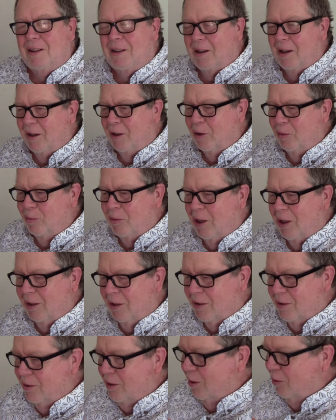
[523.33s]
I hope not,
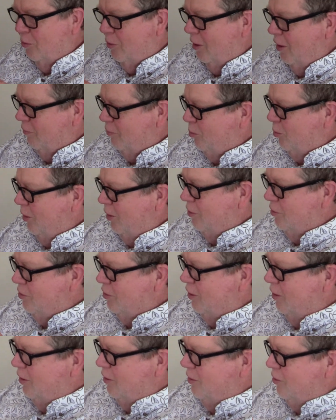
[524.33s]
because I don't want to have to pay
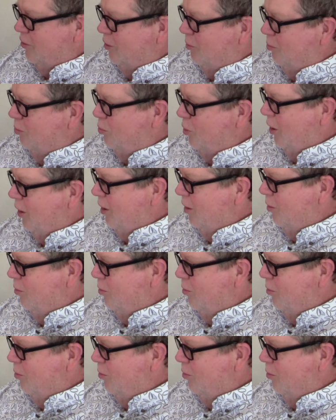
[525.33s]
insurance or break any